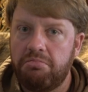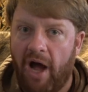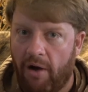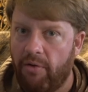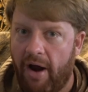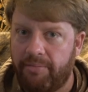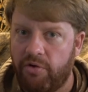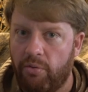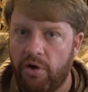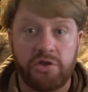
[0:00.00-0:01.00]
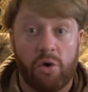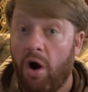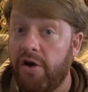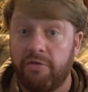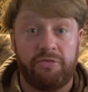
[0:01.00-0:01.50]
how a raptor works, or
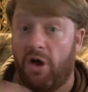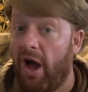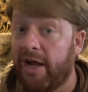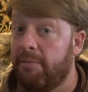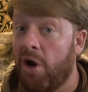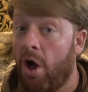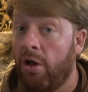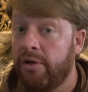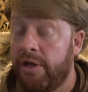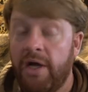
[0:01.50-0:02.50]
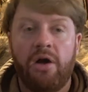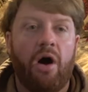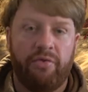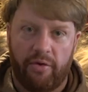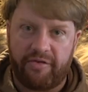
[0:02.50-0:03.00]
are you flying them at all?
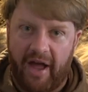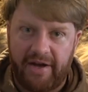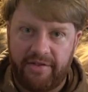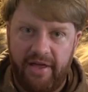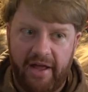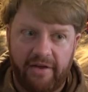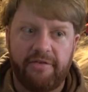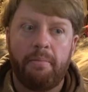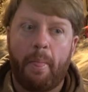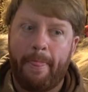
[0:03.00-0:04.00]
Those kind of things.